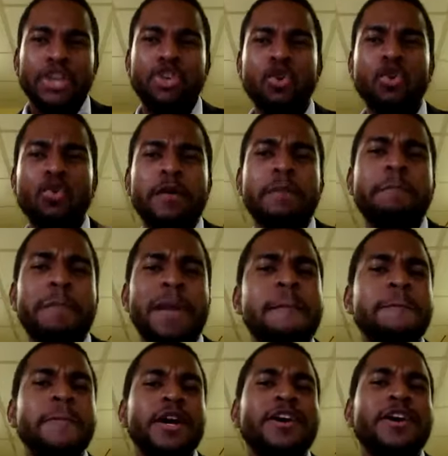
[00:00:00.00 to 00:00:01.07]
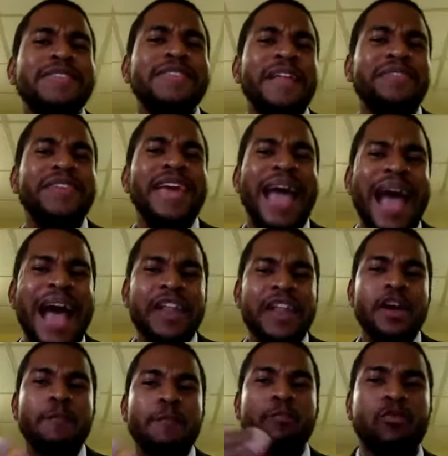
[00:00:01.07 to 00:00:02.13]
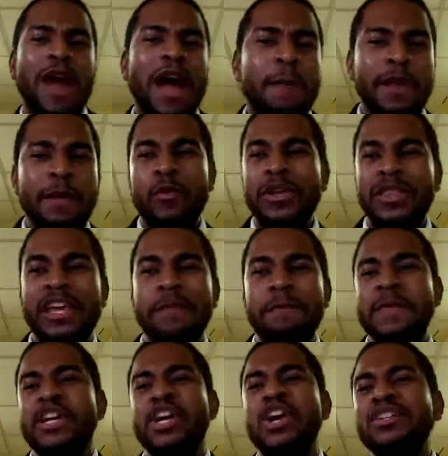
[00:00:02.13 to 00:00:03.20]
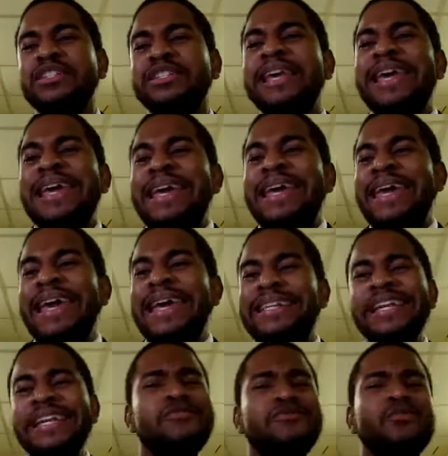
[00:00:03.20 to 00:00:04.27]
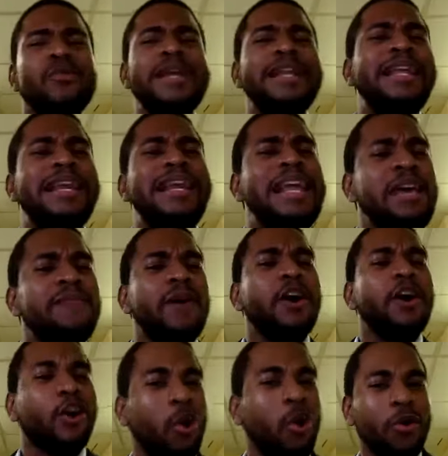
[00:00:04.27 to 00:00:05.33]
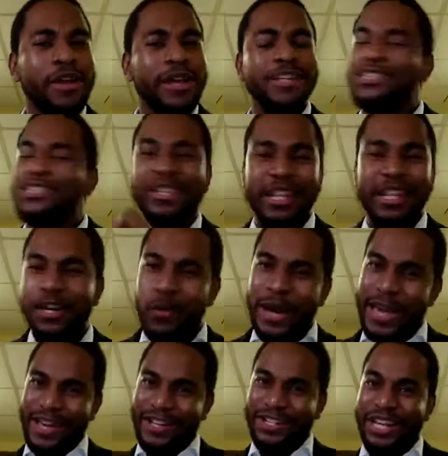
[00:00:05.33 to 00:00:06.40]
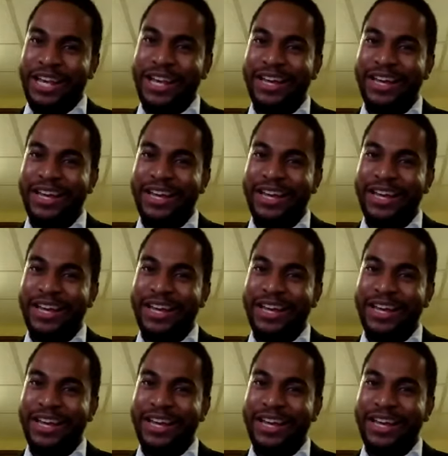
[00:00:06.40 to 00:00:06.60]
You'll remember that they had a problem with him because he didn't really live according to their ways.